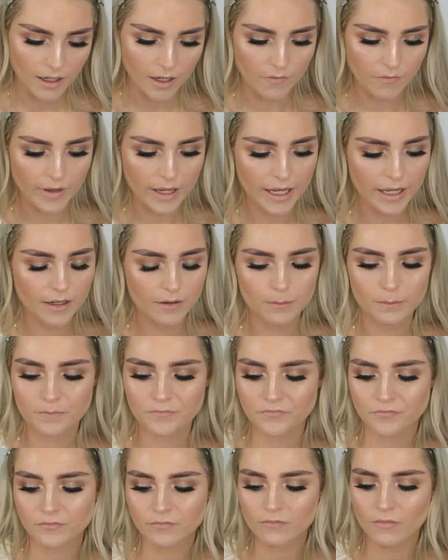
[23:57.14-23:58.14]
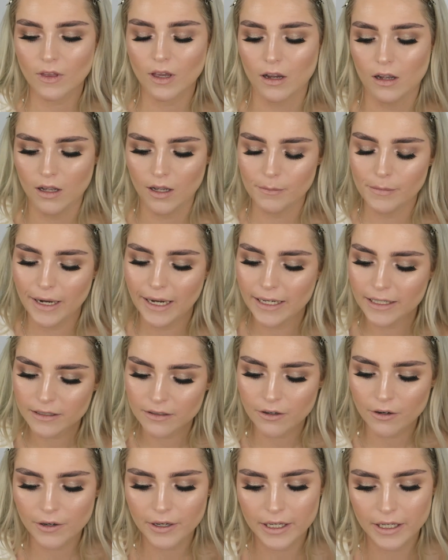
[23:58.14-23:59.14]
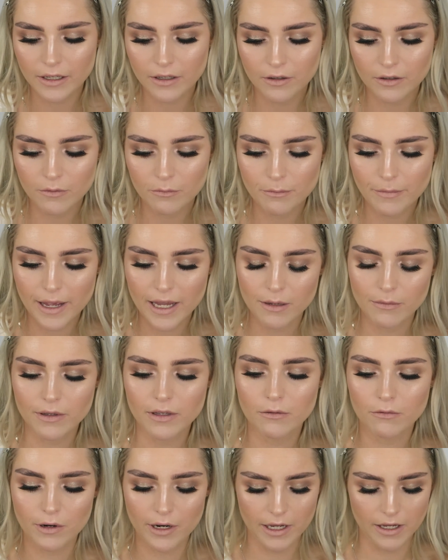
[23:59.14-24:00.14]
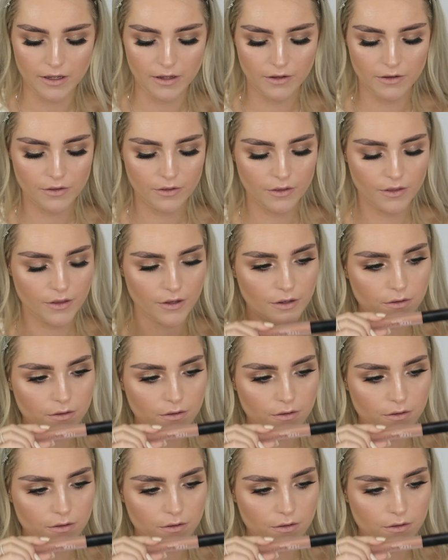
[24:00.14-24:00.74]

And then I might go in maybe with